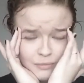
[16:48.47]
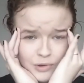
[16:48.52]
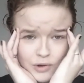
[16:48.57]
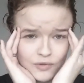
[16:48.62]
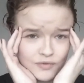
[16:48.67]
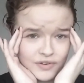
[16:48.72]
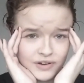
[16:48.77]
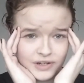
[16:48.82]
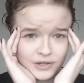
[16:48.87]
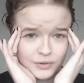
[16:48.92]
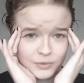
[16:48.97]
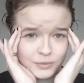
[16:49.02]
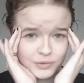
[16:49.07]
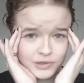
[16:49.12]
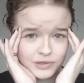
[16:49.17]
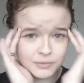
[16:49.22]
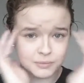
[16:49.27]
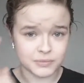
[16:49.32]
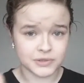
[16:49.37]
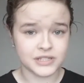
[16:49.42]
not very good
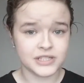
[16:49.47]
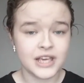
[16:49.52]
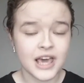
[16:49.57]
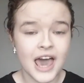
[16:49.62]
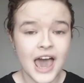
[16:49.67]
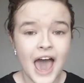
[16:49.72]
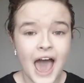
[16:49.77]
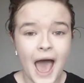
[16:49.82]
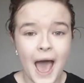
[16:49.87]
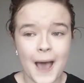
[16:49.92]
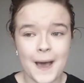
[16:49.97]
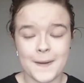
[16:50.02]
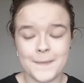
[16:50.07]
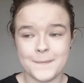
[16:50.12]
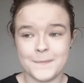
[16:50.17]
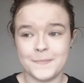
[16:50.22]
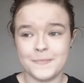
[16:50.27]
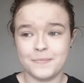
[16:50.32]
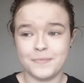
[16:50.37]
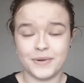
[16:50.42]
with numbers,
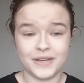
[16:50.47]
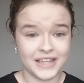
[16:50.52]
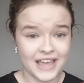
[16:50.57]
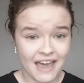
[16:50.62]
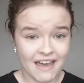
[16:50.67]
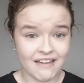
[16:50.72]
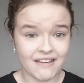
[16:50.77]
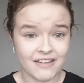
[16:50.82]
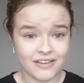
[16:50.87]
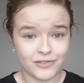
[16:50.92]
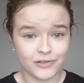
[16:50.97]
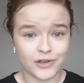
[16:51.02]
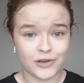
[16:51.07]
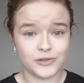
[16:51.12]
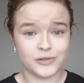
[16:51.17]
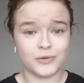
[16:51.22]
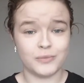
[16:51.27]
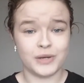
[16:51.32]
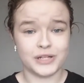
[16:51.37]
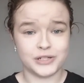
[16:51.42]
but yeah,
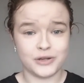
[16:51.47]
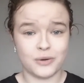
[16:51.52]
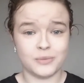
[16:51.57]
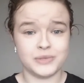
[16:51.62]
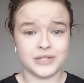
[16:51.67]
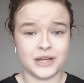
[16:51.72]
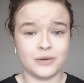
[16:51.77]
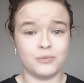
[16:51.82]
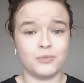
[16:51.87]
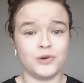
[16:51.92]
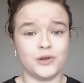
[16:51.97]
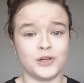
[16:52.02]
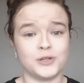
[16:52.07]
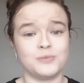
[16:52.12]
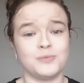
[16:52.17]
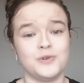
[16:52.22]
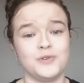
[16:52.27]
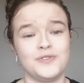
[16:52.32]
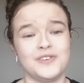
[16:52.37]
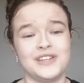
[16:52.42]
those are my top 10
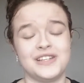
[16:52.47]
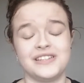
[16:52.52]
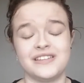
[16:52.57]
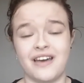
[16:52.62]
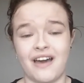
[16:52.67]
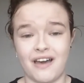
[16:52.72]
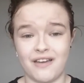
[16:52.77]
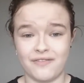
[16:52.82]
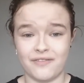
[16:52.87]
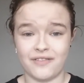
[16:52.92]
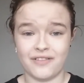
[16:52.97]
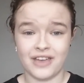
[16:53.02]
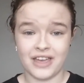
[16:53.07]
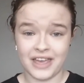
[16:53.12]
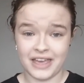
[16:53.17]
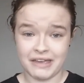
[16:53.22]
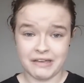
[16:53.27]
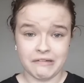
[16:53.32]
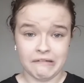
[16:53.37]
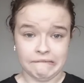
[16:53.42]
worst movies I've
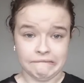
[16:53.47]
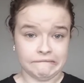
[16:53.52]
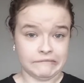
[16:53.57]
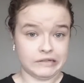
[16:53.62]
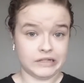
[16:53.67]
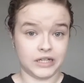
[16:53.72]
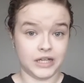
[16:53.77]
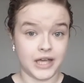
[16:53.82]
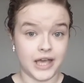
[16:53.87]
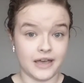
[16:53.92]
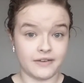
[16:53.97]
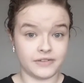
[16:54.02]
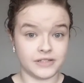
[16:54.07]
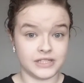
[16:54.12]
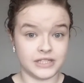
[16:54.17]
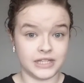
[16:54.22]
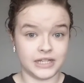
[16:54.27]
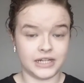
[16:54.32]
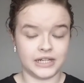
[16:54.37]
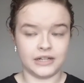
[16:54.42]
ever
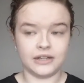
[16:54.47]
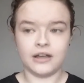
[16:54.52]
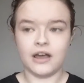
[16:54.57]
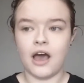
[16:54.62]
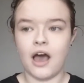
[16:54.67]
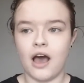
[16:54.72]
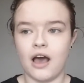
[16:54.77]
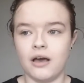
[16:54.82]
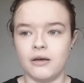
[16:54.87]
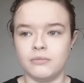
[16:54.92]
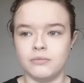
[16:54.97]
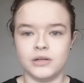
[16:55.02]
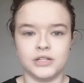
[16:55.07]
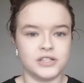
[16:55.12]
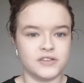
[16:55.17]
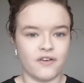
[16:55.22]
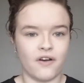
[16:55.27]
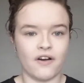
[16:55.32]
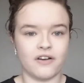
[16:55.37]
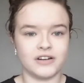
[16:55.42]
seen,
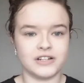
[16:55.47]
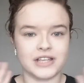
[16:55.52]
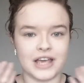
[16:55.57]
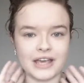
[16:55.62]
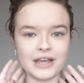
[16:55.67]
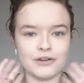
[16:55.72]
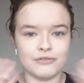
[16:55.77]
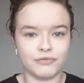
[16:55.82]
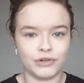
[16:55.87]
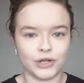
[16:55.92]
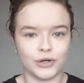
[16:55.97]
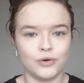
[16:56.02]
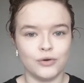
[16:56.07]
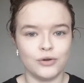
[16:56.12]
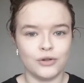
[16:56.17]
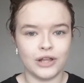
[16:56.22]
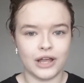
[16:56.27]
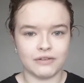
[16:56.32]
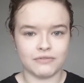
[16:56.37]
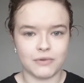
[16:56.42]
as far as I can
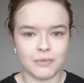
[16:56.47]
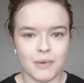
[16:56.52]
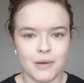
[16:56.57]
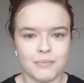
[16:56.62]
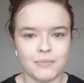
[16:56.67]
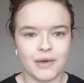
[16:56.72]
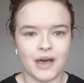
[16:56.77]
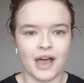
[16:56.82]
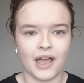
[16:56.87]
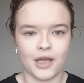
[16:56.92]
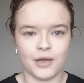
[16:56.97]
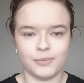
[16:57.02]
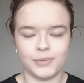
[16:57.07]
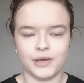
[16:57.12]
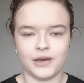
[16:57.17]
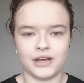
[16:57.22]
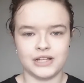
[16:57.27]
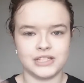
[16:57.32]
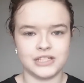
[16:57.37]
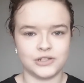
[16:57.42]
recall and remember. I hope
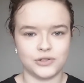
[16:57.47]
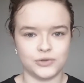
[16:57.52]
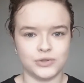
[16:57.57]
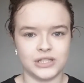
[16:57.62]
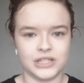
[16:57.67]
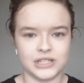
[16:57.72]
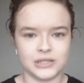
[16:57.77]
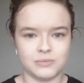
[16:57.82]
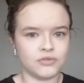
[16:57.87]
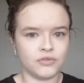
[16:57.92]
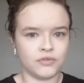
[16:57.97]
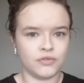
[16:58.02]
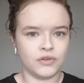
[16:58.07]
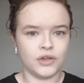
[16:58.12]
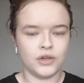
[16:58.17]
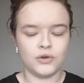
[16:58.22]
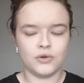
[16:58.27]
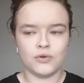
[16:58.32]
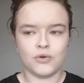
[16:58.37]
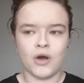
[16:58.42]
you guys enjoyed this
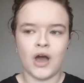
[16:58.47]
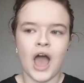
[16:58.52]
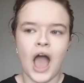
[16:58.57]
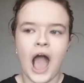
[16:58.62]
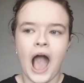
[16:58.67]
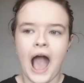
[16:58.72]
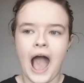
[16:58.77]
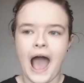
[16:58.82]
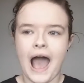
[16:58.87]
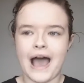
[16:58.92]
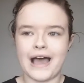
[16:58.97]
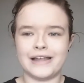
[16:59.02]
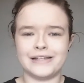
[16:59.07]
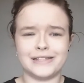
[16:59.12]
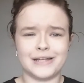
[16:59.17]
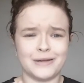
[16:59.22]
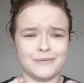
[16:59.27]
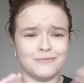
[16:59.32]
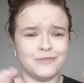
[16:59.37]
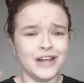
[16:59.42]
review,
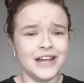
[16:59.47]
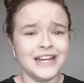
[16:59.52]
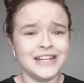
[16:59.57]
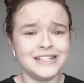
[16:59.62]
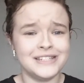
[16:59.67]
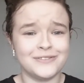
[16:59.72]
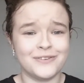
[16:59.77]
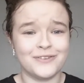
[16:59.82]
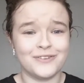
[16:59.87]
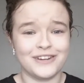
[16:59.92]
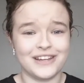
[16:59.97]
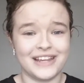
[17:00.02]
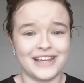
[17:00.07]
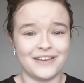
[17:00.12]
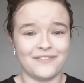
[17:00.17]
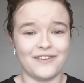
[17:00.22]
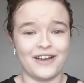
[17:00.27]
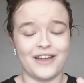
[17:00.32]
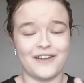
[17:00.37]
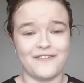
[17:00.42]
and I'm really sorry
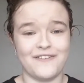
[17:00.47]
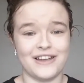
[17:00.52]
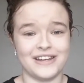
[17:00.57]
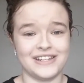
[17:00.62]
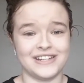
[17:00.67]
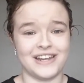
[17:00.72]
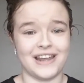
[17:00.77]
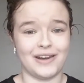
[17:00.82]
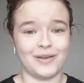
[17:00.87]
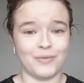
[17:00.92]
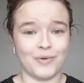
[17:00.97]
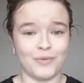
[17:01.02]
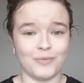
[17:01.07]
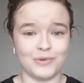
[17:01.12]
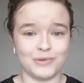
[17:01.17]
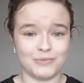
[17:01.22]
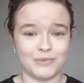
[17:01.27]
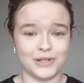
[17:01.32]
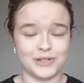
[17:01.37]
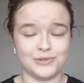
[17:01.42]
if I offended
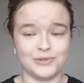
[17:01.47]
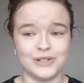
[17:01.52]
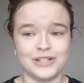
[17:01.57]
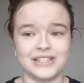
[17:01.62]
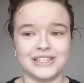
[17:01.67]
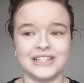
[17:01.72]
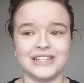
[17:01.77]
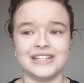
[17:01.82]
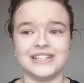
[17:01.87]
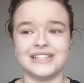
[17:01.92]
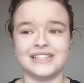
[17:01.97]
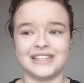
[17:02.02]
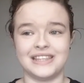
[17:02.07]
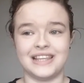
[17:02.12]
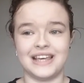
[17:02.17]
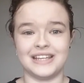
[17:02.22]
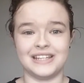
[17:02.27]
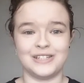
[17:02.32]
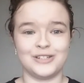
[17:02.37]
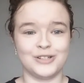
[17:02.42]
anyone with my choices.
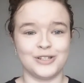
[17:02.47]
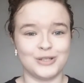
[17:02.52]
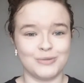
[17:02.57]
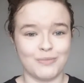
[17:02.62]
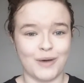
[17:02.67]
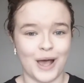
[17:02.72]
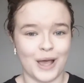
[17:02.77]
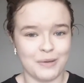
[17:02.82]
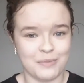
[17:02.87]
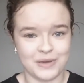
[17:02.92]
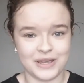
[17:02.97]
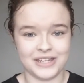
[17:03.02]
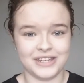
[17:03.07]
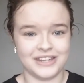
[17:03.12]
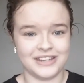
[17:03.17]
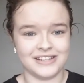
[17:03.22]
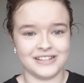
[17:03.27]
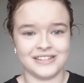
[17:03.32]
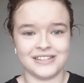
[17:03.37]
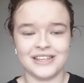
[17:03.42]
There's just my
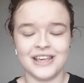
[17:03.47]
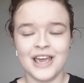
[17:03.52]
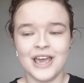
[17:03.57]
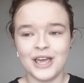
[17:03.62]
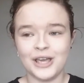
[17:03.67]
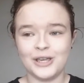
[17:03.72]
opinions.